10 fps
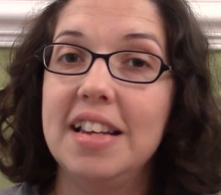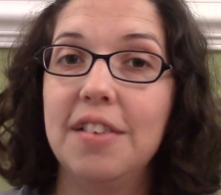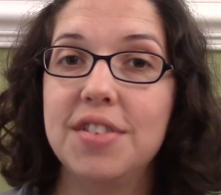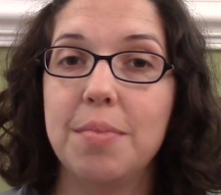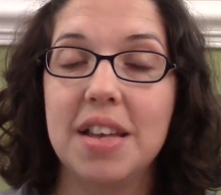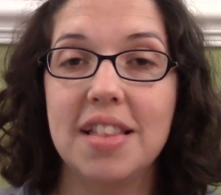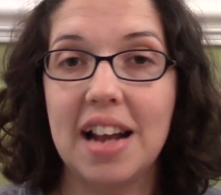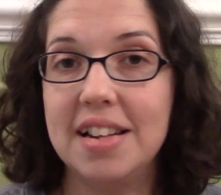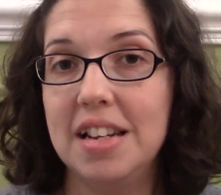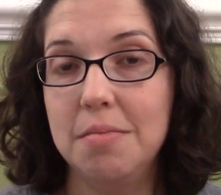of something that
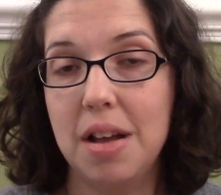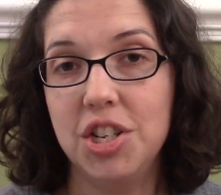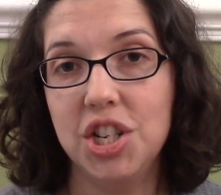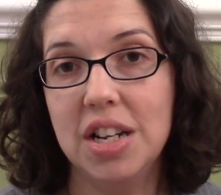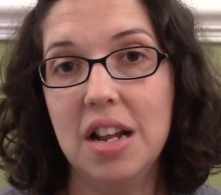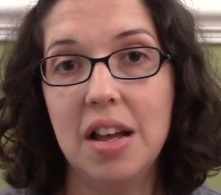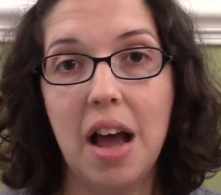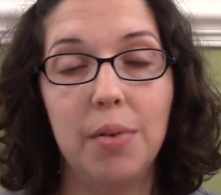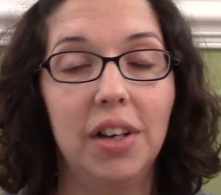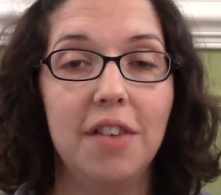I didn't mention, I
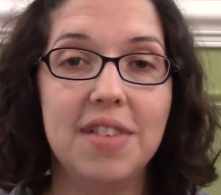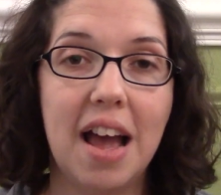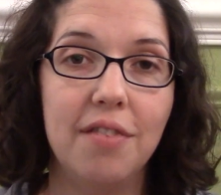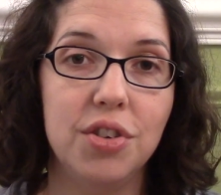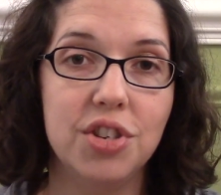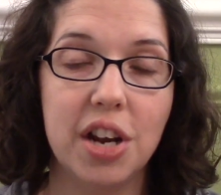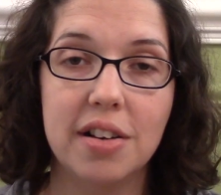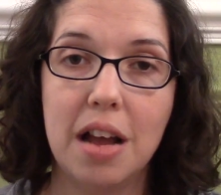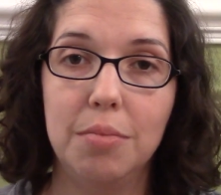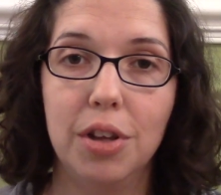would love to have you share it
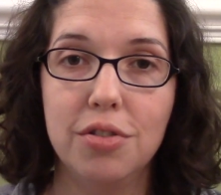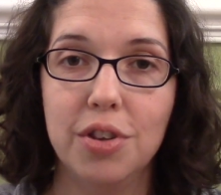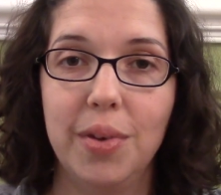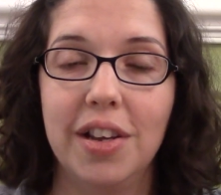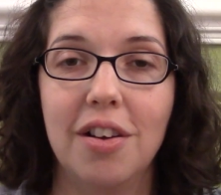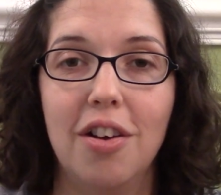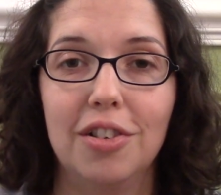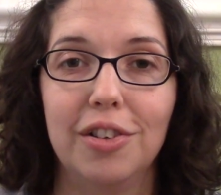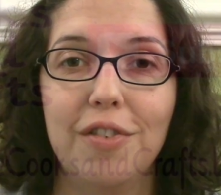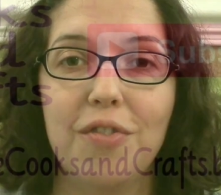down below so we can all
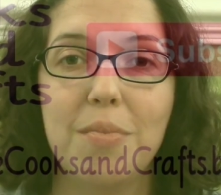learn from